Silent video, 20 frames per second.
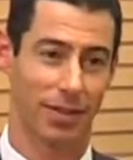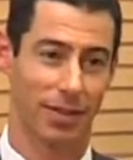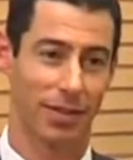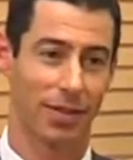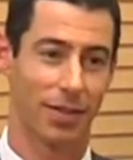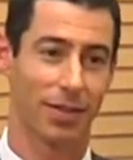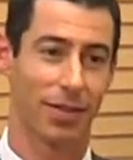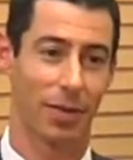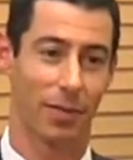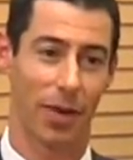
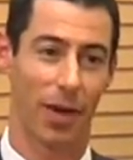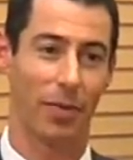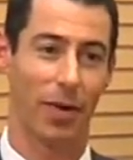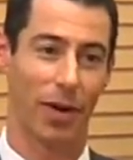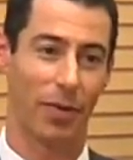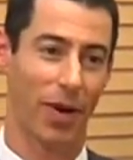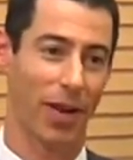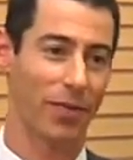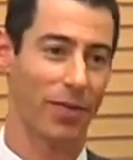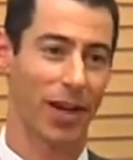For
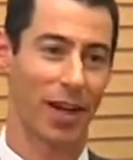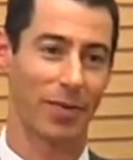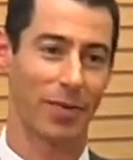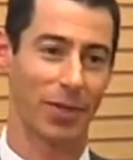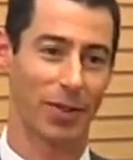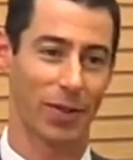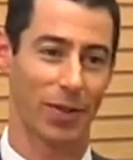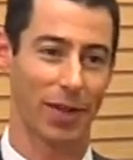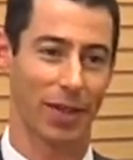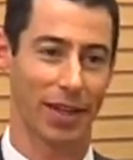Lee
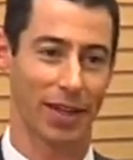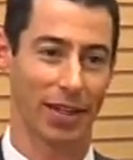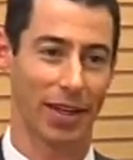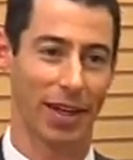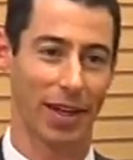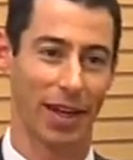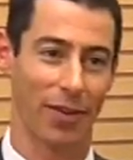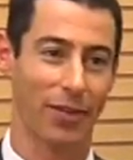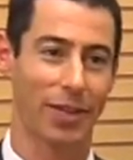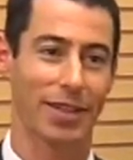Memorial Health
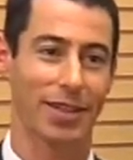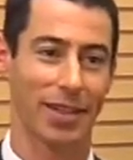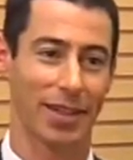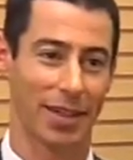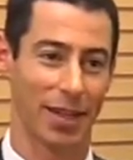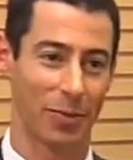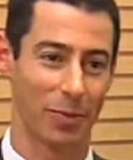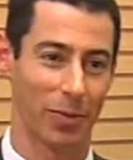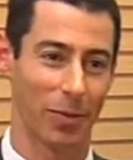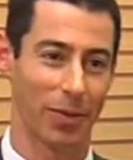System,
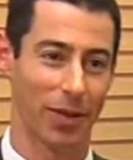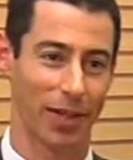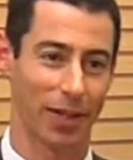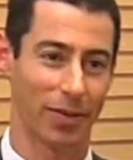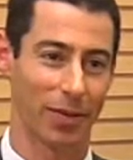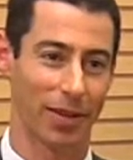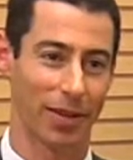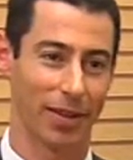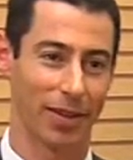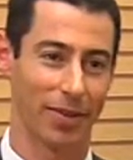I'm Amy
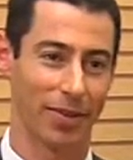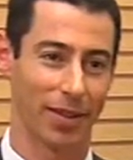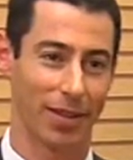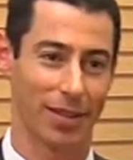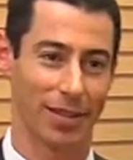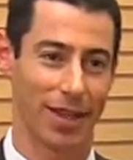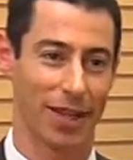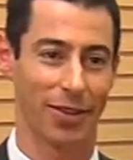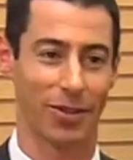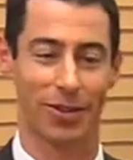
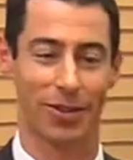Oshier.